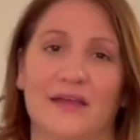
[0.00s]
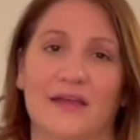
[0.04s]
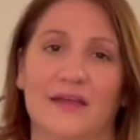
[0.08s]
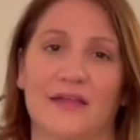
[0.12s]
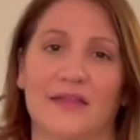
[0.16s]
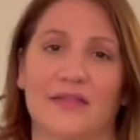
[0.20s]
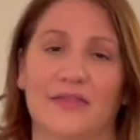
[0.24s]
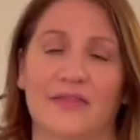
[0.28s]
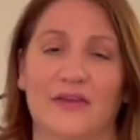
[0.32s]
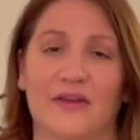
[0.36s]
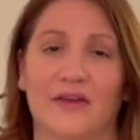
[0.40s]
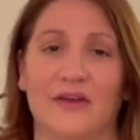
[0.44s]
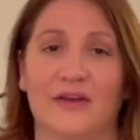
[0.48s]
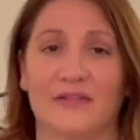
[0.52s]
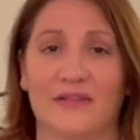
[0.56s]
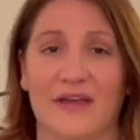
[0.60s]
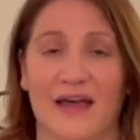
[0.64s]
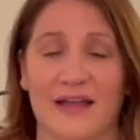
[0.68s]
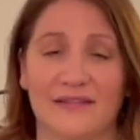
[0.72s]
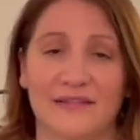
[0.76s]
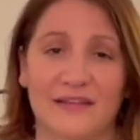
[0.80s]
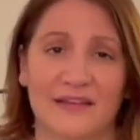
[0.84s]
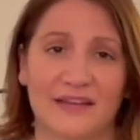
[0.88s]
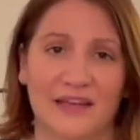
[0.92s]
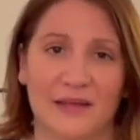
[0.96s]
There are
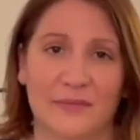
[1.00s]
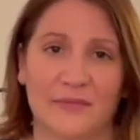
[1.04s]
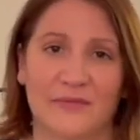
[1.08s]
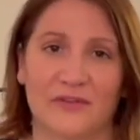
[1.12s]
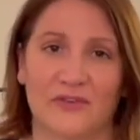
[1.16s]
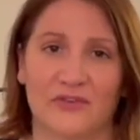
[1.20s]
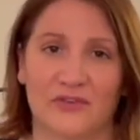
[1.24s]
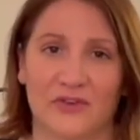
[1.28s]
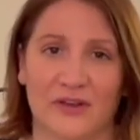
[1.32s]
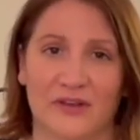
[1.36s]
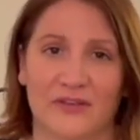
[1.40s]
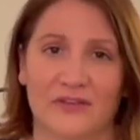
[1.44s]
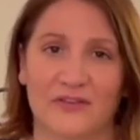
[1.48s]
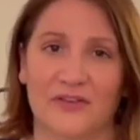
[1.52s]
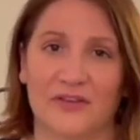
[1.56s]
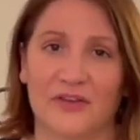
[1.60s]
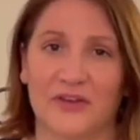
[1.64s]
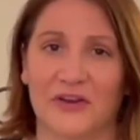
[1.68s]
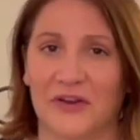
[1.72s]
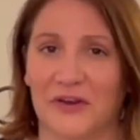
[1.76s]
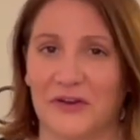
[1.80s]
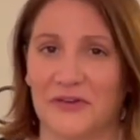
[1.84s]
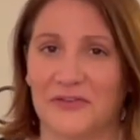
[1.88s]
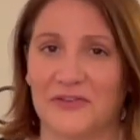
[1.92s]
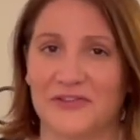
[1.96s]
lots of tips and tricks to
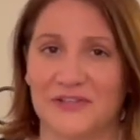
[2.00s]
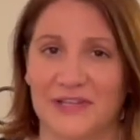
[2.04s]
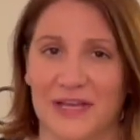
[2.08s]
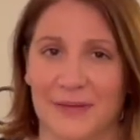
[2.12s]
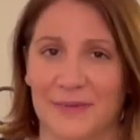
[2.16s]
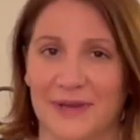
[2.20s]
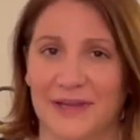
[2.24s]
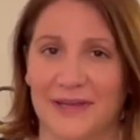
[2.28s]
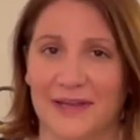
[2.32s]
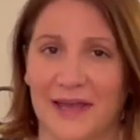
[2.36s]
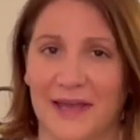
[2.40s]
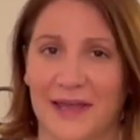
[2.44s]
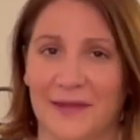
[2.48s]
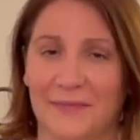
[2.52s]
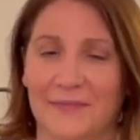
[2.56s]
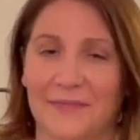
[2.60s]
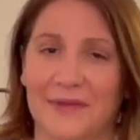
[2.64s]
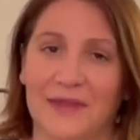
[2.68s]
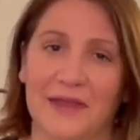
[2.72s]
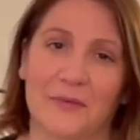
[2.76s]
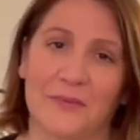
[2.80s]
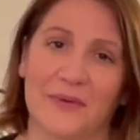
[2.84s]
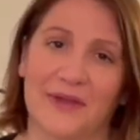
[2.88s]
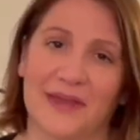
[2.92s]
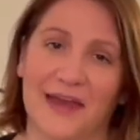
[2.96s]
encourage tummy time,
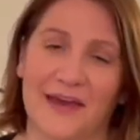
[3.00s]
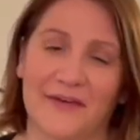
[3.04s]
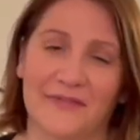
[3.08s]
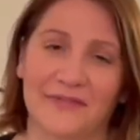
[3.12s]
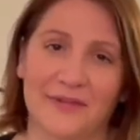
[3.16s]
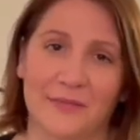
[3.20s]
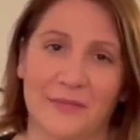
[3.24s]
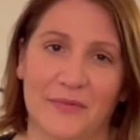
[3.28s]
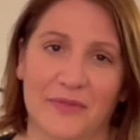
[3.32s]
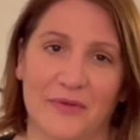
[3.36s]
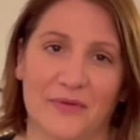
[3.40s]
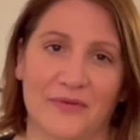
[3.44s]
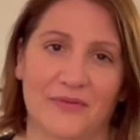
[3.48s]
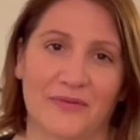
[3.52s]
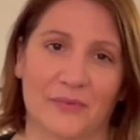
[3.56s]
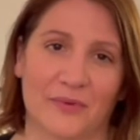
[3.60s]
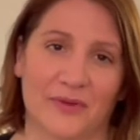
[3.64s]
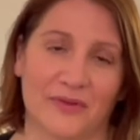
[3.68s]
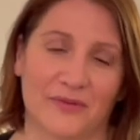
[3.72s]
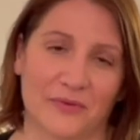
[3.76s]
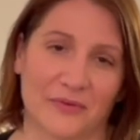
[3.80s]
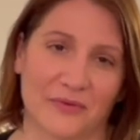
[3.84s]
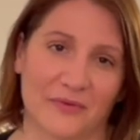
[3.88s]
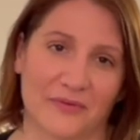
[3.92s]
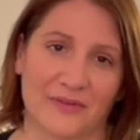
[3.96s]
and we have some of those
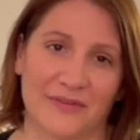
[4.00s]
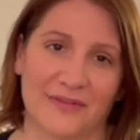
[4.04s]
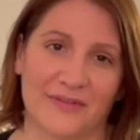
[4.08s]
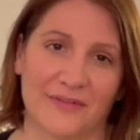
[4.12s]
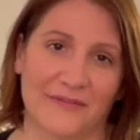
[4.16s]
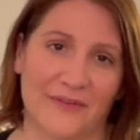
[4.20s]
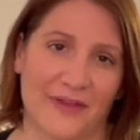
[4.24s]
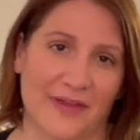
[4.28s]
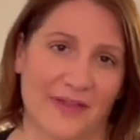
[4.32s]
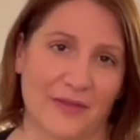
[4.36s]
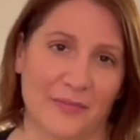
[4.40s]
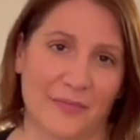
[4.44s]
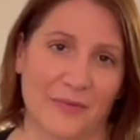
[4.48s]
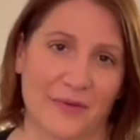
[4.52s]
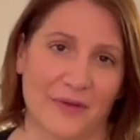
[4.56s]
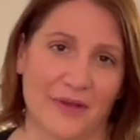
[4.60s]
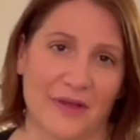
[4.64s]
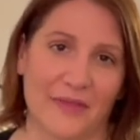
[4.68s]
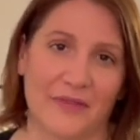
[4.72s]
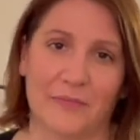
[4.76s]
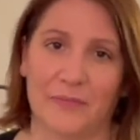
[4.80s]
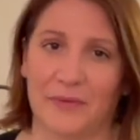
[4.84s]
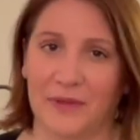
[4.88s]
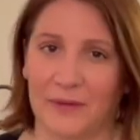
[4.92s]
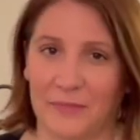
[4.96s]
resources available on
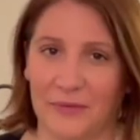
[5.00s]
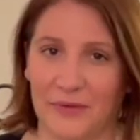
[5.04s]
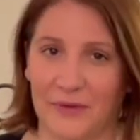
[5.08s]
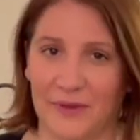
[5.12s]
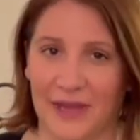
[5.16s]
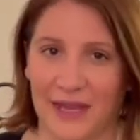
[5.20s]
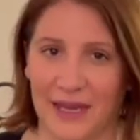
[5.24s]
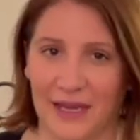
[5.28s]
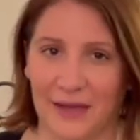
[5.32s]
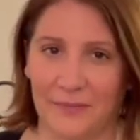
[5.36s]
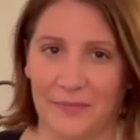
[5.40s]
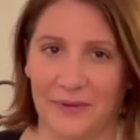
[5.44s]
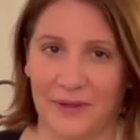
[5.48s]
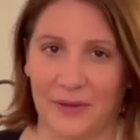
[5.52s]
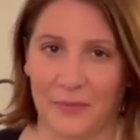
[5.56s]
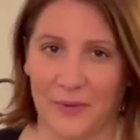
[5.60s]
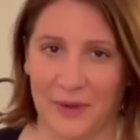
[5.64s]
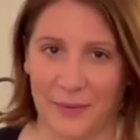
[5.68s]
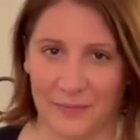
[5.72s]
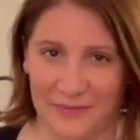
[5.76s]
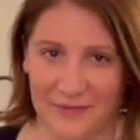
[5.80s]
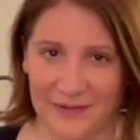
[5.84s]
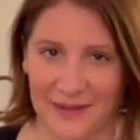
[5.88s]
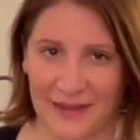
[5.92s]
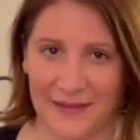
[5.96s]
the Big Blue Canopy
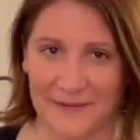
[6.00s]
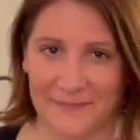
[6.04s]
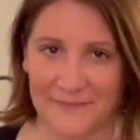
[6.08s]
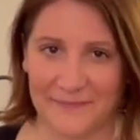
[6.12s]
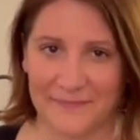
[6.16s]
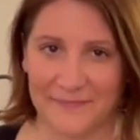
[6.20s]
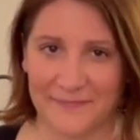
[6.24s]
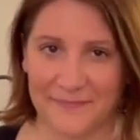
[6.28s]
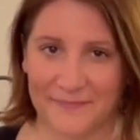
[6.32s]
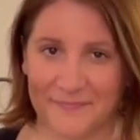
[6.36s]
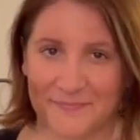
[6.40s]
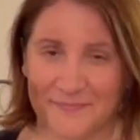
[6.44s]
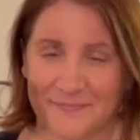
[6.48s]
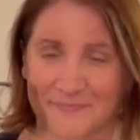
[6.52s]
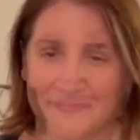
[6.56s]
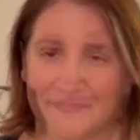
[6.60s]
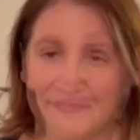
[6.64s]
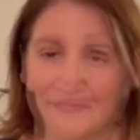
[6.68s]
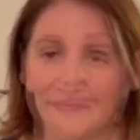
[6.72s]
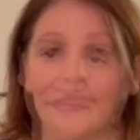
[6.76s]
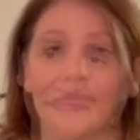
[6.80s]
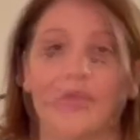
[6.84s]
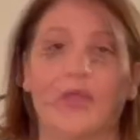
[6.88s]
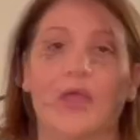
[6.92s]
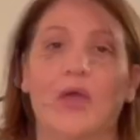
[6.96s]
website.
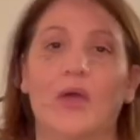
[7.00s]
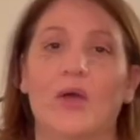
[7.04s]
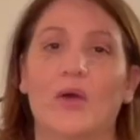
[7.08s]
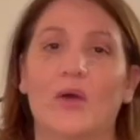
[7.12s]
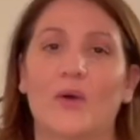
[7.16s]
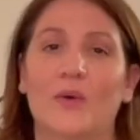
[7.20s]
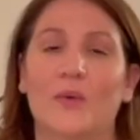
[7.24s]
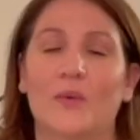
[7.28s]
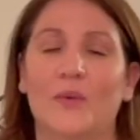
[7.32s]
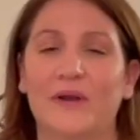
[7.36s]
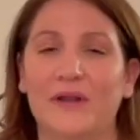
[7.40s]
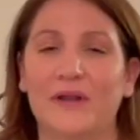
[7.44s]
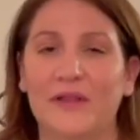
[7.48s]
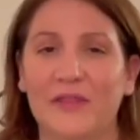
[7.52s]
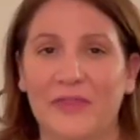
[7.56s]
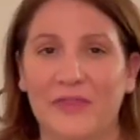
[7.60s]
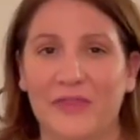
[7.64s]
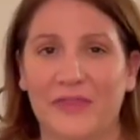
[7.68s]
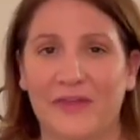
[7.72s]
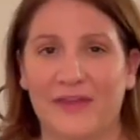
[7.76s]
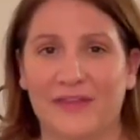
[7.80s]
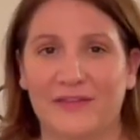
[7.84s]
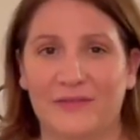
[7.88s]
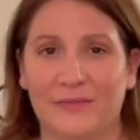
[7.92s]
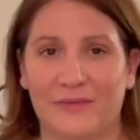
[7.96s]
One of the
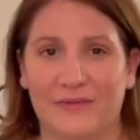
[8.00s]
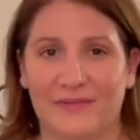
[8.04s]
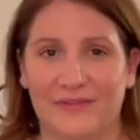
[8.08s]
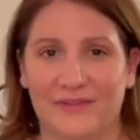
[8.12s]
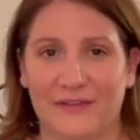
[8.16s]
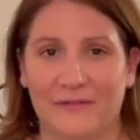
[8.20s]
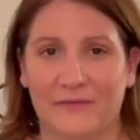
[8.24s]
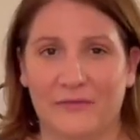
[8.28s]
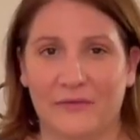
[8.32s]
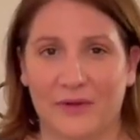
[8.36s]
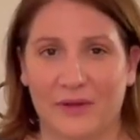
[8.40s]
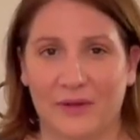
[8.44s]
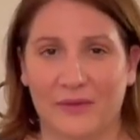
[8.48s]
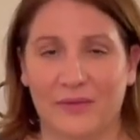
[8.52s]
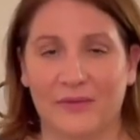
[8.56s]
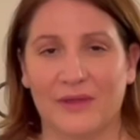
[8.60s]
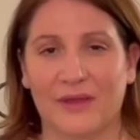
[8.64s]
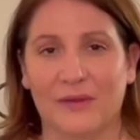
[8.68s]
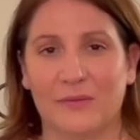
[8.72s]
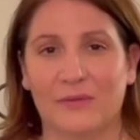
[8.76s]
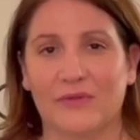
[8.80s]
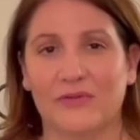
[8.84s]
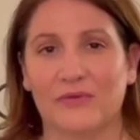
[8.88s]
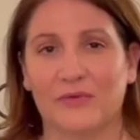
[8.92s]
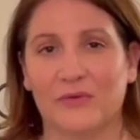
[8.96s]
things we see frequently
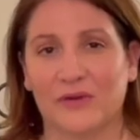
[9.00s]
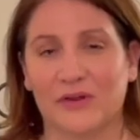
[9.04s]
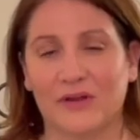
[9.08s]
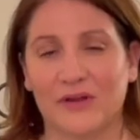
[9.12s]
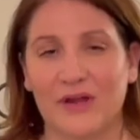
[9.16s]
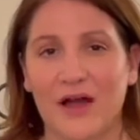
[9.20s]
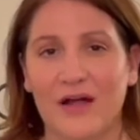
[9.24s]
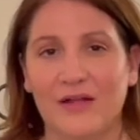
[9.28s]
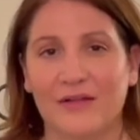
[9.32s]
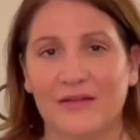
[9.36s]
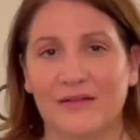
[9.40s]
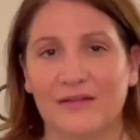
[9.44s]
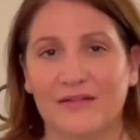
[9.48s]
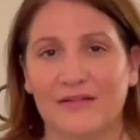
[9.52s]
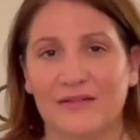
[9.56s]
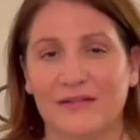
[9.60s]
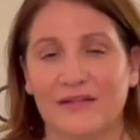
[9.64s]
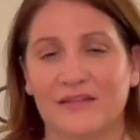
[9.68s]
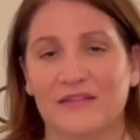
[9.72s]
with torticollis is